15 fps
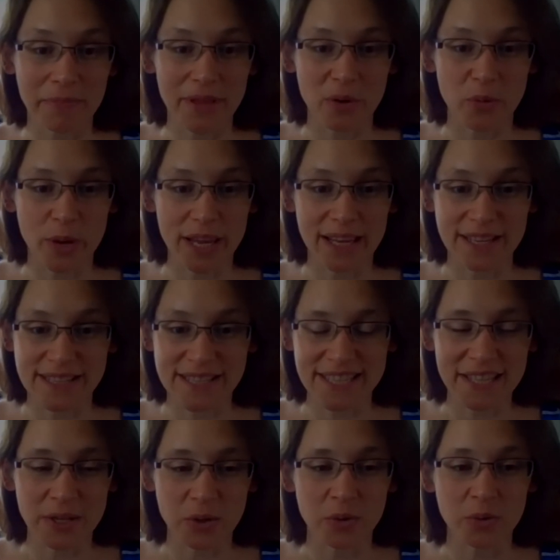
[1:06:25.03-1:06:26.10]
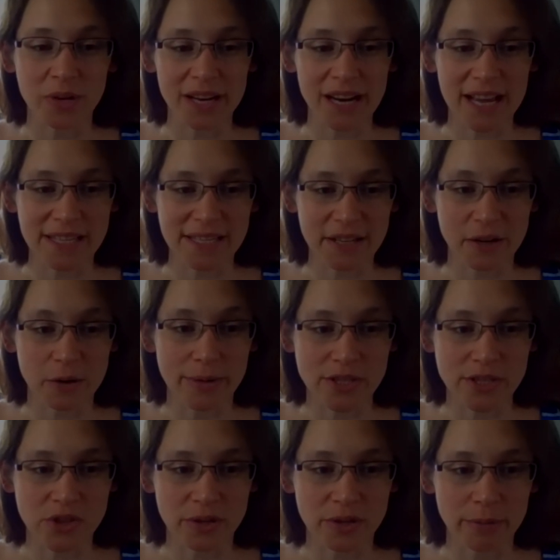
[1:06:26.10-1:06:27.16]
that we can see you and ask the
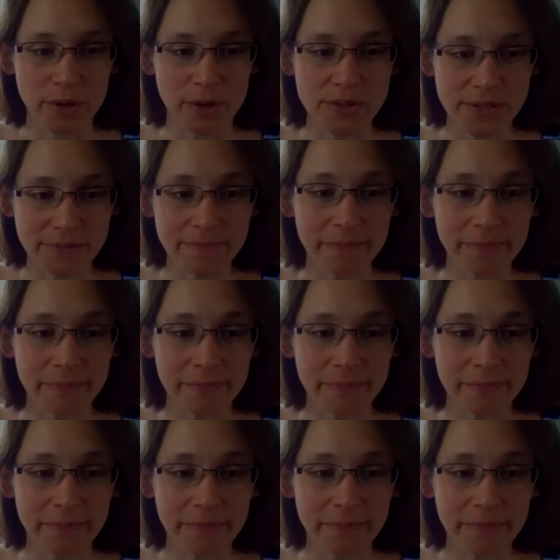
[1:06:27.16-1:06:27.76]
question in person.